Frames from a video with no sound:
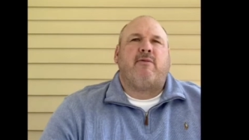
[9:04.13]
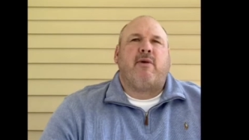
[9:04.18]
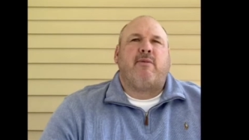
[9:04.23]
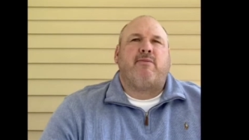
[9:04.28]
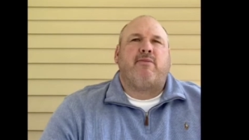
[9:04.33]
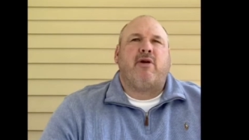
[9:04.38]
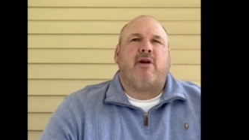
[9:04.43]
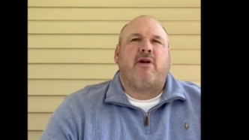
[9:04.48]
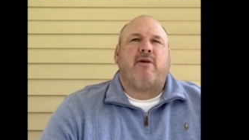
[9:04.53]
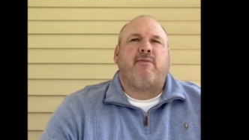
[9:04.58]
and
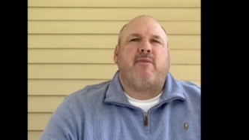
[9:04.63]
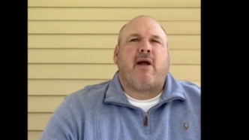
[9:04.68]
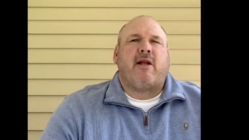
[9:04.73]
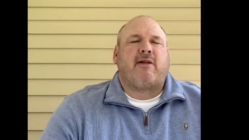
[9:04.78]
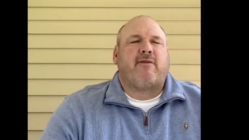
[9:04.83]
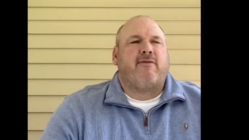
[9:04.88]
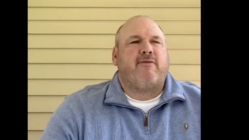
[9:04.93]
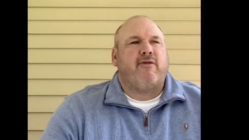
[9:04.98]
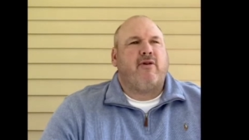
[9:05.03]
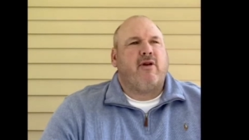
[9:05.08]
putting them at the
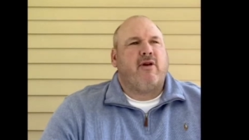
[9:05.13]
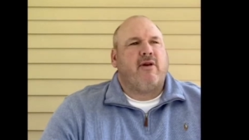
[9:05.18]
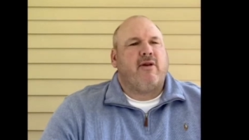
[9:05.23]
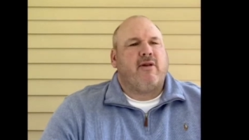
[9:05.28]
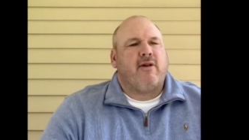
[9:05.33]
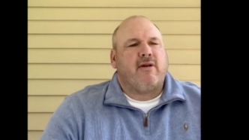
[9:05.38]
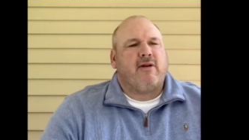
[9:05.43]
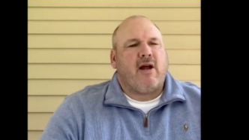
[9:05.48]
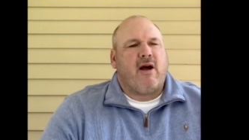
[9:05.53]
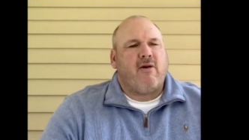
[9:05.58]
foot of
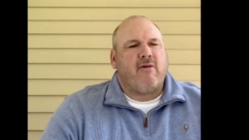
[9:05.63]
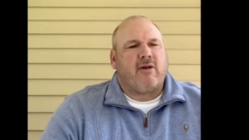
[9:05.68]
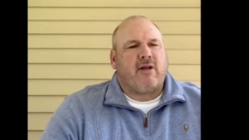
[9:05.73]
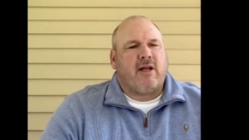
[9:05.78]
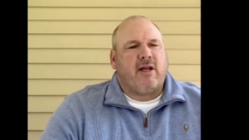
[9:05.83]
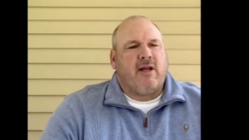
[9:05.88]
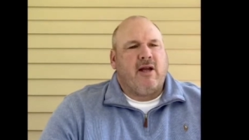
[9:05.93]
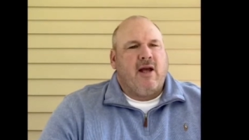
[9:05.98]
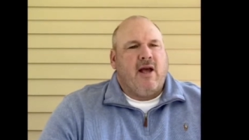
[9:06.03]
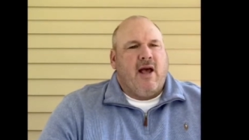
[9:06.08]
the
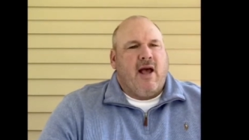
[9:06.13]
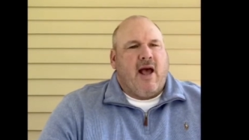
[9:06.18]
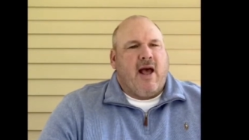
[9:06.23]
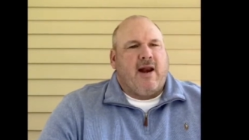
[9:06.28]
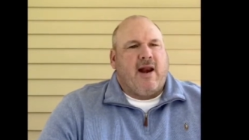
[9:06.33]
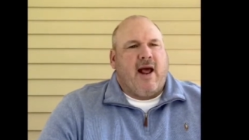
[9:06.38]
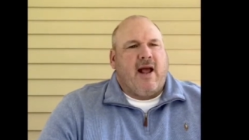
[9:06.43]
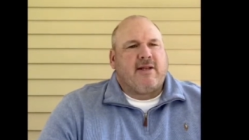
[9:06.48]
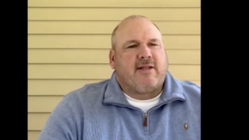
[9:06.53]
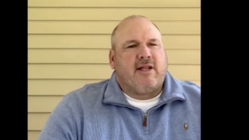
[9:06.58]
donkey. And
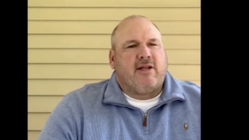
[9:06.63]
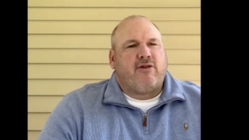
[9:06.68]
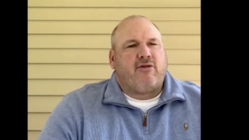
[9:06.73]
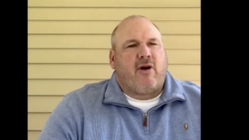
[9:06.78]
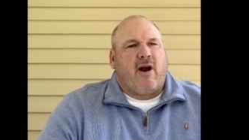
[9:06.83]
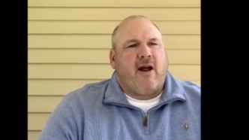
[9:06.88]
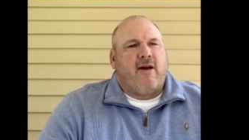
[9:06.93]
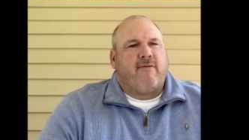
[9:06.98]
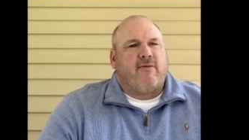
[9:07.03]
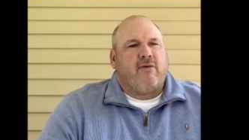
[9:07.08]
as he
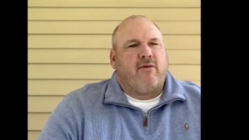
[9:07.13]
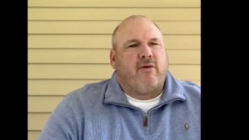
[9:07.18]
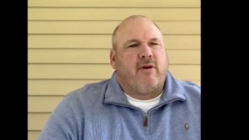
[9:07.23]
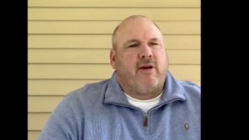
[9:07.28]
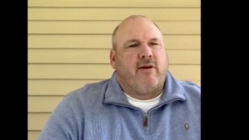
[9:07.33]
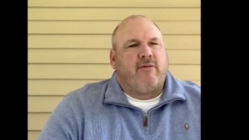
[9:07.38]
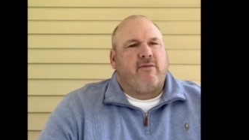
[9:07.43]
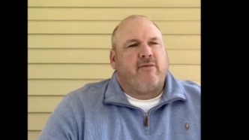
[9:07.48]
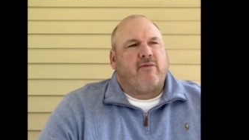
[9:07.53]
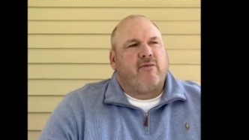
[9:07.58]
traveled
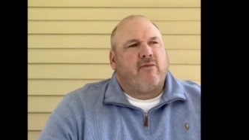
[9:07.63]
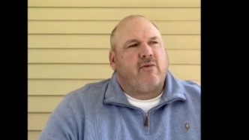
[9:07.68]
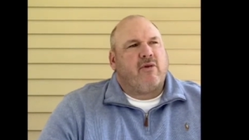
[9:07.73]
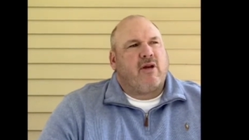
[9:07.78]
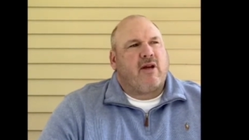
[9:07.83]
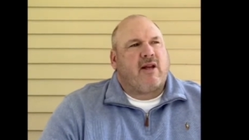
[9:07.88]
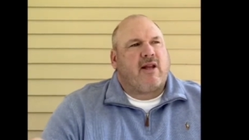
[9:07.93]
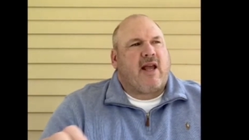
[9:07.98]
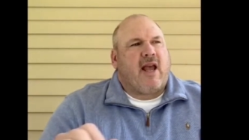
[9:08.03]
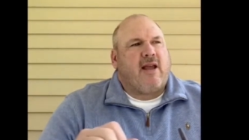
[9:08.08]
and
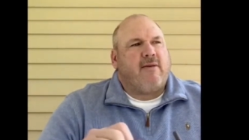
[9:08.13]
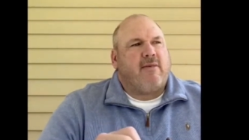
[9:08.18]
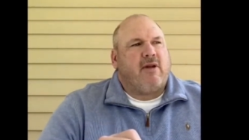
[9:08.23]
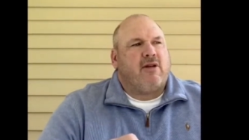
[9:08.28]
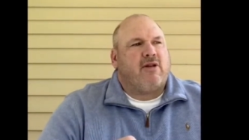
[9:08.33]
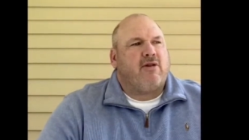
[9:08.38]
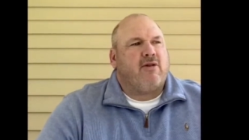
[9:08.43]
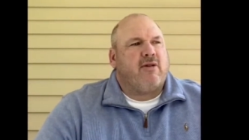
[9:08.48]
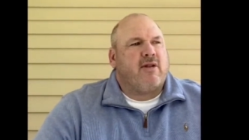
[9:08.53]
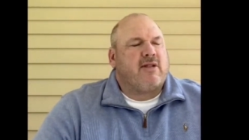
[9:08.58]
came
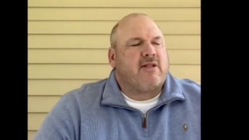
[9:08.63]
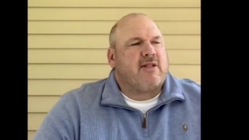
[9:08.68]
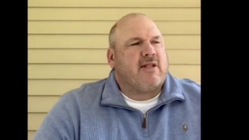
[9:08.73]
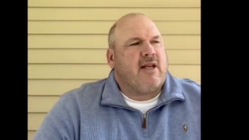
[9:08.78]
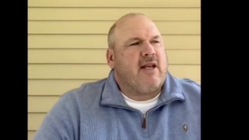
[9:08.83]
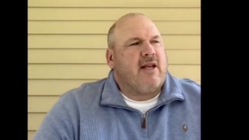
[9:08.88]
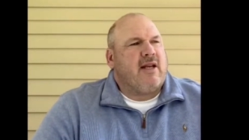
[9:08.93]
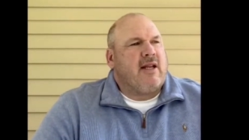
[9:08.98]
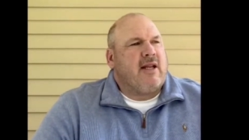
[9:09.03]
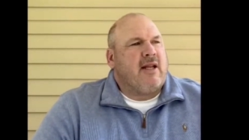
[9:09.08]
into the
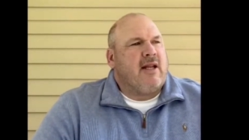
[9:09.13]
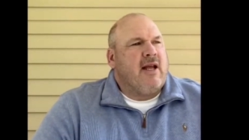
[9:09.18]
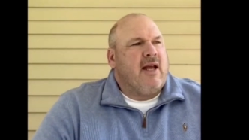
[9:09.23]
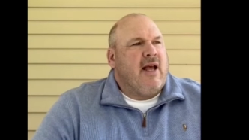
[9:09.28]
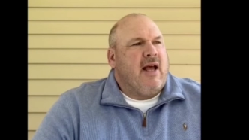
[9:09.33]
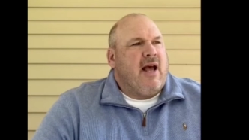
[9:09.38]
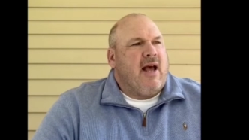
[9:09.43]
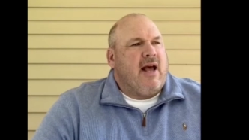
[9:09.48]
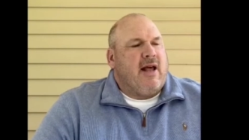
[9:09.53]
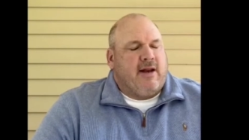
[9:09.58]
city,
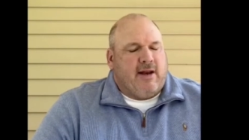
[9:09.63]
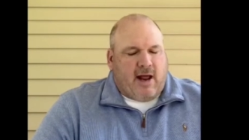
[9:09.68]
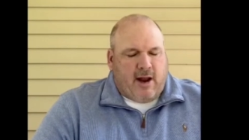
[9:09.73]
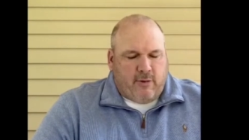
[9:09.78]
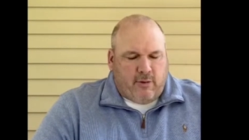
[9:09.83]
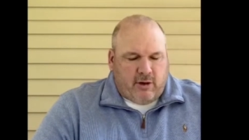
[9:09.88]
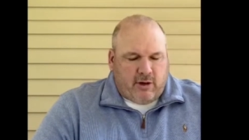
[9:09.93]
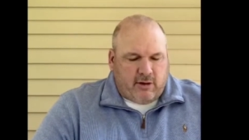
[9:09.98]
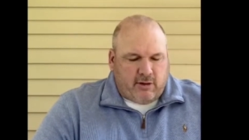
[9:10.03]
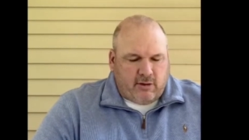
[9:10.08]
and they
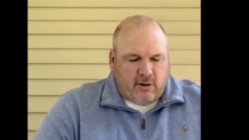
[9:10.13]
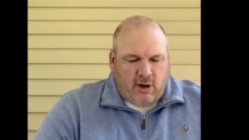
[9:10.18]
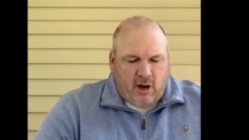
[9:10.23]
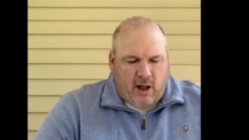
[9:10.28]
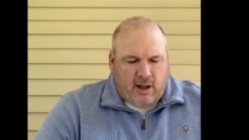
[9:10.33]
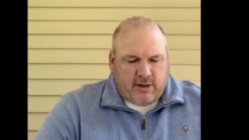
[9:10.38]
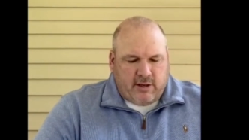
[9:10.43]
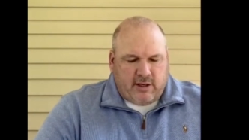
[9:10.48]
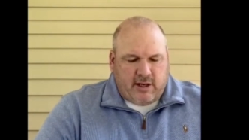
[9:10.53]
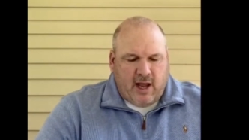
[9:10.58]
were
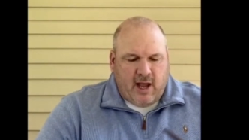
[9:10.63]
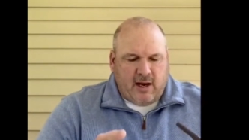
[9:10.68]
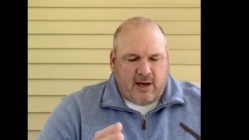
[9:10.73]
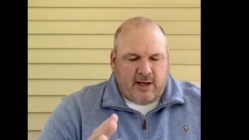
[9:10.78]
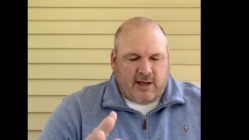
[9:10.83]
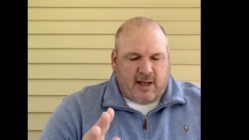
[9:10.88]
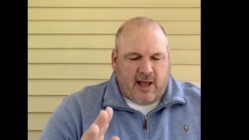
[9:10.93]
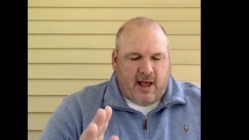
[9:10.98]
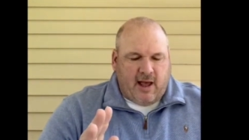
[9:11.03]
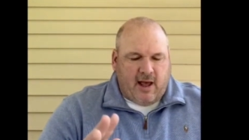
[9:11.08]

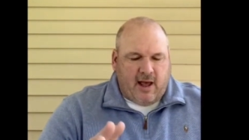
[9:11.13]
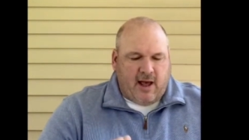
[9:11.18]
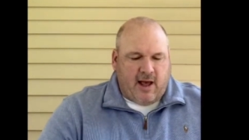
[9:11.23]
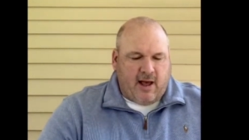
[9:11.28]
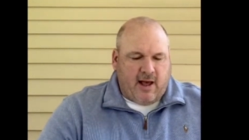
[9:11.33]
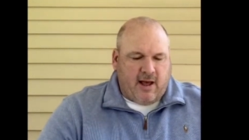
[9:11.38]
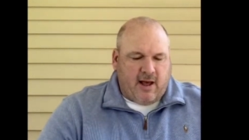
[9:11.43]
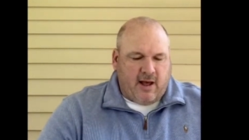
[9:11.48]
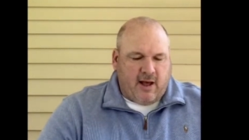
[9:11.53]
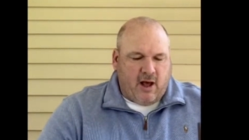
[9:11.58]
yelling,
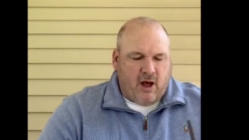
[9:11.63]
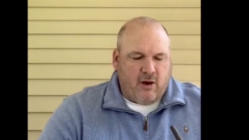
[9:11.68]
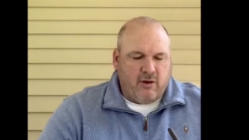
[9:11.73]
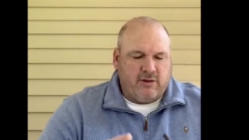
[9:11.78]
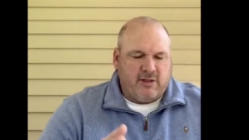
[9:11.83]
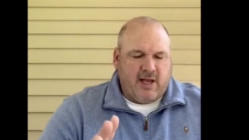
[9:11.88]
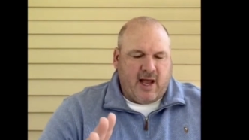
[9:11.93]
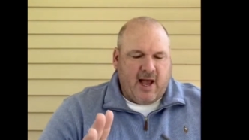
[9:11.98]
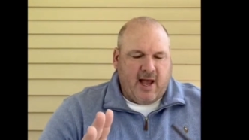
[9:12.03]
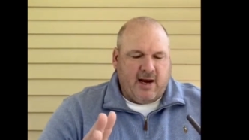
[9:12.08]
uh,
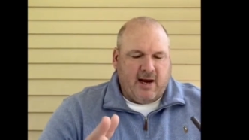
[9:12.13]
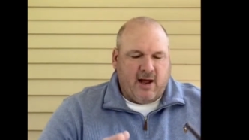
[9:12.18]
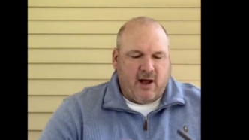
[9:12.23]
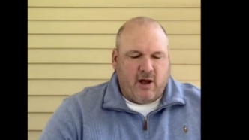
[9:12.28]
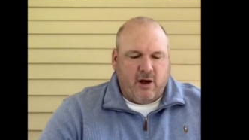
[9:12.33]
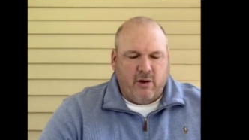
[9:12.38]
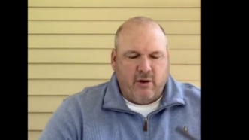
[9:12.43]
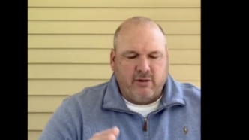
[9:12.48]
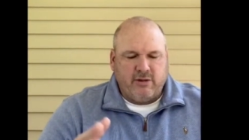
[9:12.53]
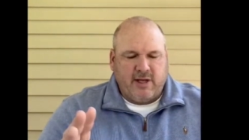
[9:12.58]
Hosanna,
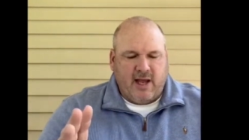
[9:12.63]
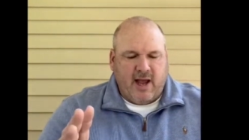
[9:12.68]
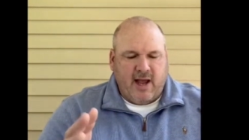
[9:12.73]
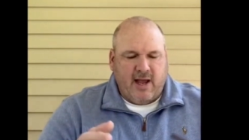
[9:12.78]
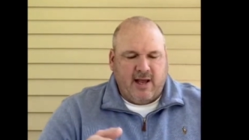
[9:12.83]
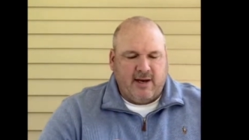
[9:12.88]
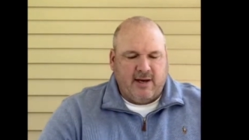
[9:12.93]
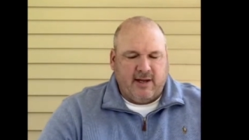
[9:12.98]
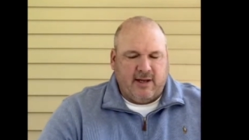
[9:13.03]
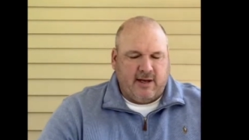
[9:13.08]

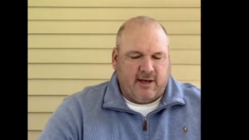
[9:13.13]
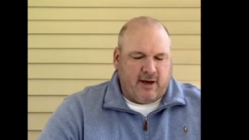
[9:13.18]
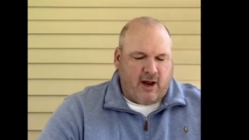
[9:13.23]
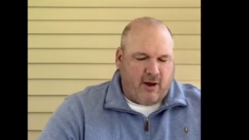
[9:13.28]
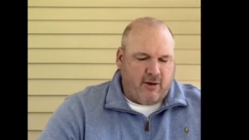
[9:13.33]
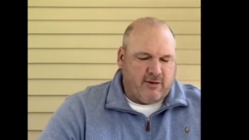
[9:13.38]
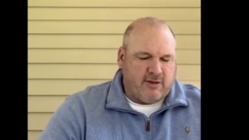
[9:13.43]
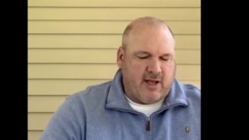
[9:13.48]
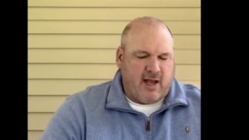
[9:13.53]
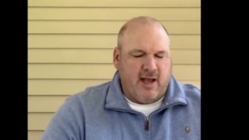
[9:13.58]
Hosanna, and
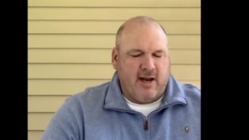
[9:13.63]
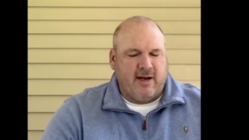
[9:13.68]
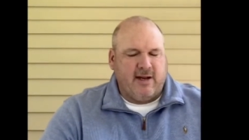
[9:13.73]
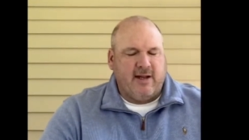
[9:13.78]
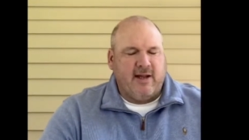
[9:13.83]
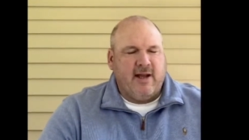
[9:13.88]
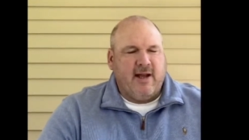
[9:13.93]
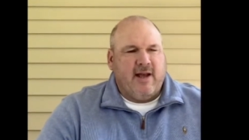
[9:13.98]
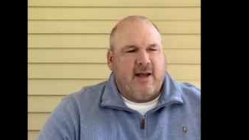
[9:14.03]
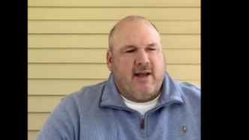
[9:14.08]
Hosanna
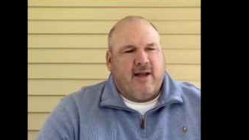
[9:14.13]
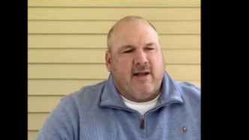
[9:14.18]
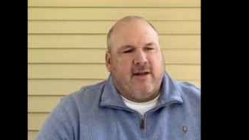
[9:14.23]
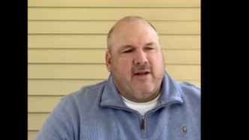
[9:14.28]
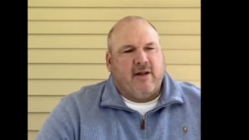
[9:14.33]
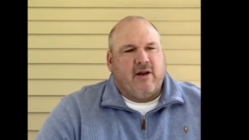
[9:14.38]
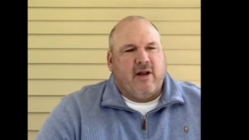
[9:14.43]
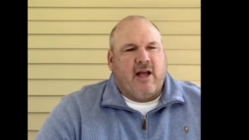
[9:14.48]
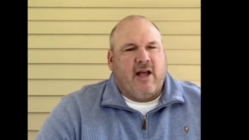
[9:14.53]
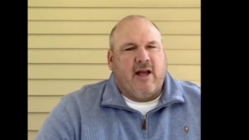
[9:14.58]

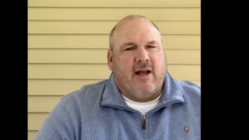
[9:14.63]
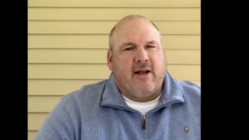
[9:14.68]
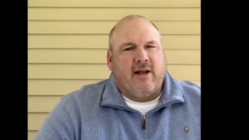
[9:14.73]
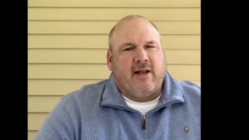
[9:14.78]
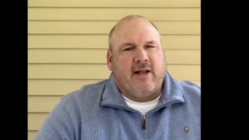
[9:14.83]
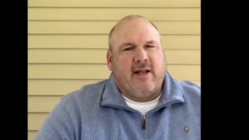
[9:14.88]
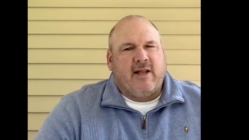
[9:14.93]
uh,